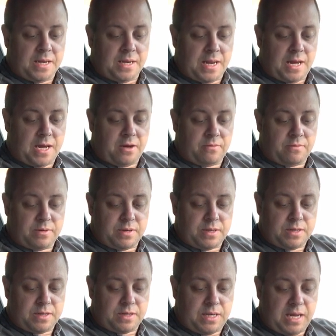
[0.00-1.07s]
Now
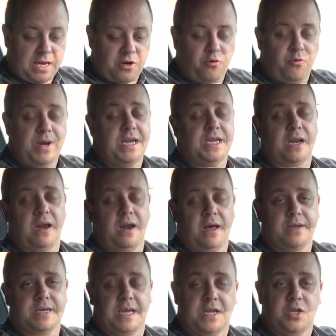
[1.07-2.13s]
they crease a
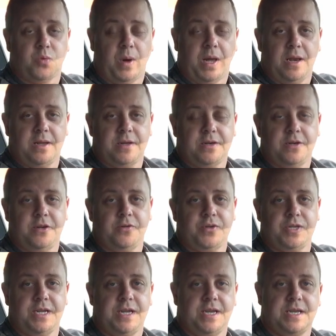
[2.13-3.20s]
lot as well, those
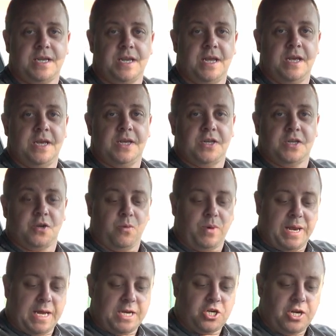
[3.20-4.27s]
seats. So
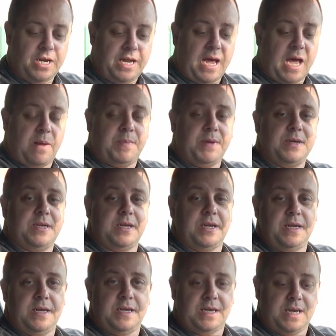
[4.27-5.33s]
what actually happened
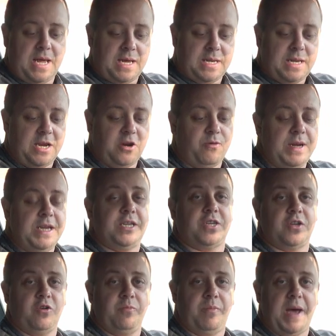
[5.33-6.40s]
is that they creased
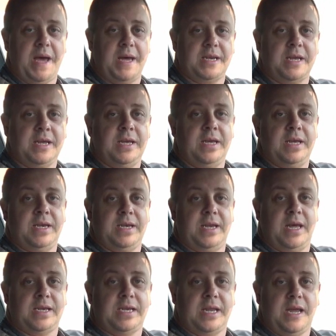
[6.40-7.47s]
so bad
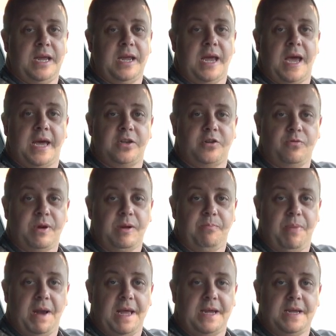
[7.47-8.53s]
that they had to
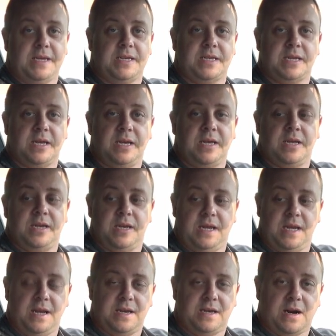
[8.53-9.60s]
replace
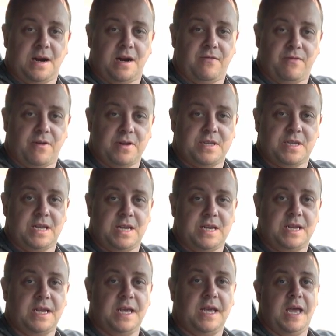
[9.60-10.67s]
the entire front
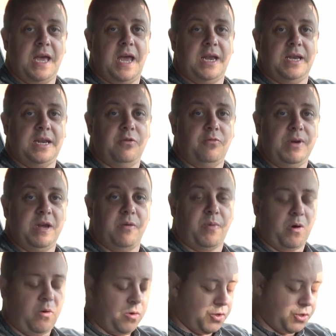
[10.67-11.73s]
seat, and they
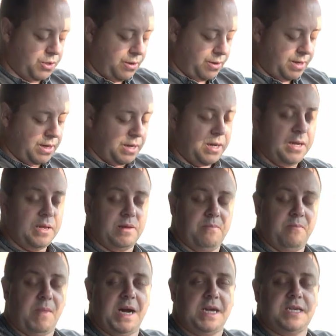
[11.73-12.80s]
reupholstered
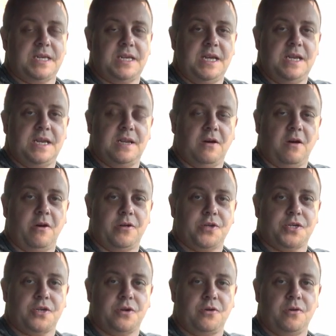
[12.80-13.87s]
my seat
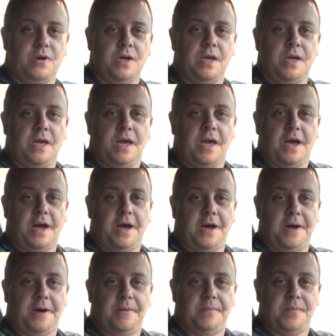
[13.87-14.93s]
also
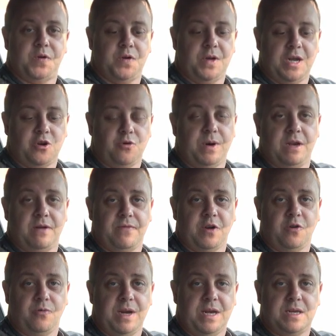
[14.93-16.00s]
to get rid of the
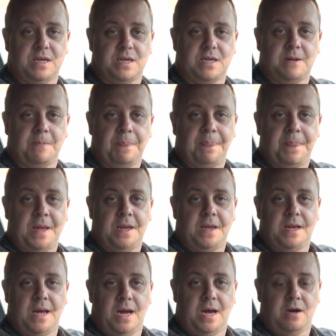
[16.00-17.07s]
creases.
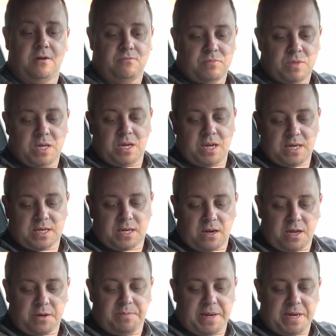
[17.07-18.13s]
Now it's a
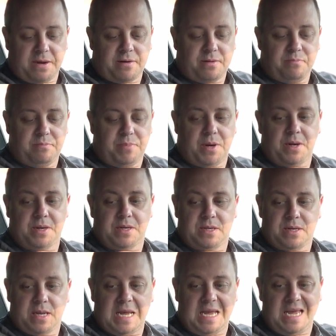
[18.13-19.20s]
lot better,
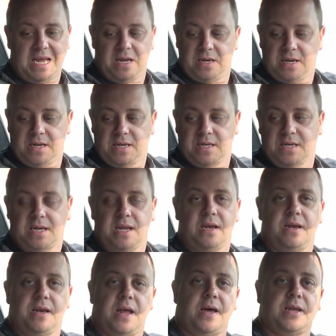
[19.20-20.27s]
but again it's
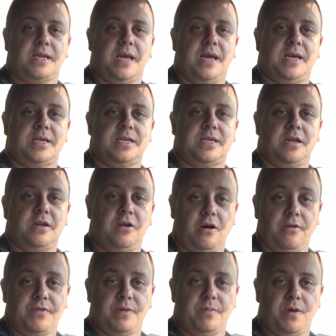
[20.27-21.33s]
still not as
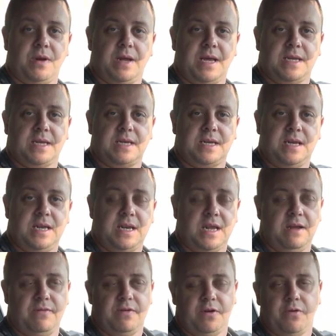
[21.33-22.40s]
comfortable as a seat,
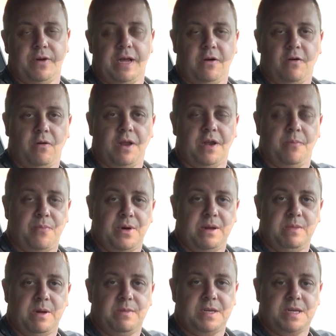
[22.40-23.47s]
even though they call it a
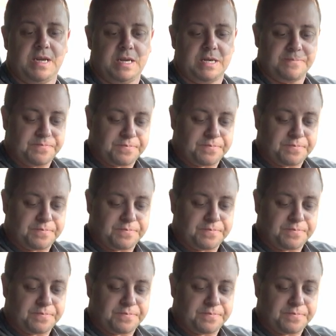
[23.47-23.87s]
premium seat,